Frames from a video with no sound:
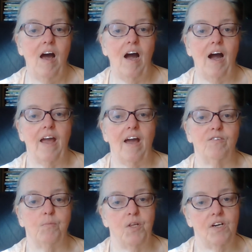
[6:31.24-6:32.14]
I have
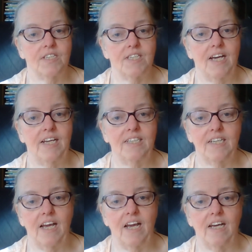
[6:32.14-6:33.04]
a blog site
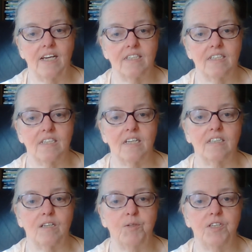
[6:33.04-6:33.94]
at uh,
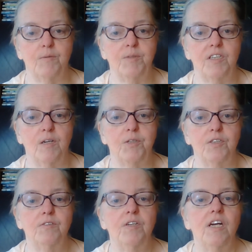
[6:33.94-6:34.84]

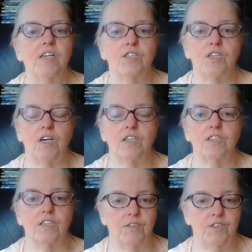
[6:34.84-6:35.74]

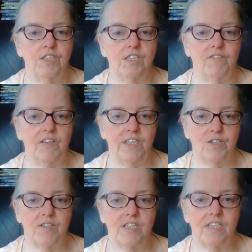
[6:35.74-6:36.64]

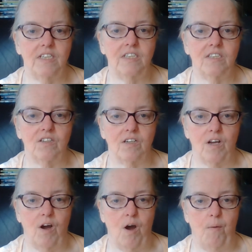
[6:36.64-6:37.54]

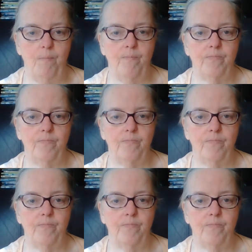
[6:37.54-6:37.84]
www.delusionsofliteracy.com.